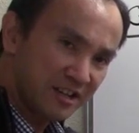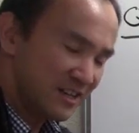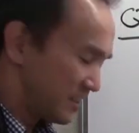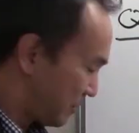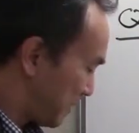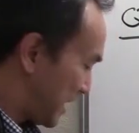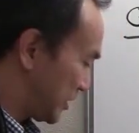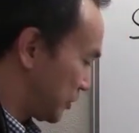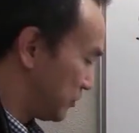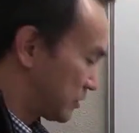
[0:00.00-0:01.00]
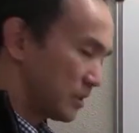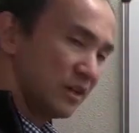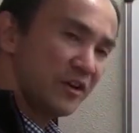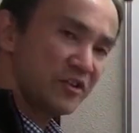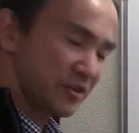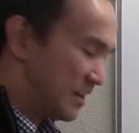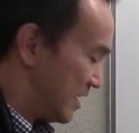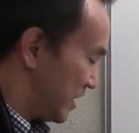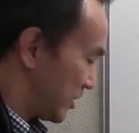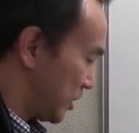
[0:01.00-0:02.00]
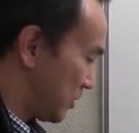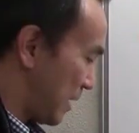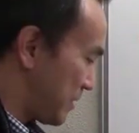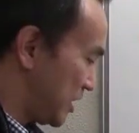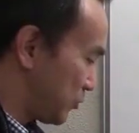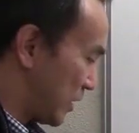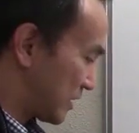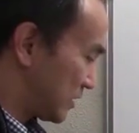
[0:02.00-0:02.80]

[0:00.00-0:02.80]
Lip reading: compared to the division. So that means what?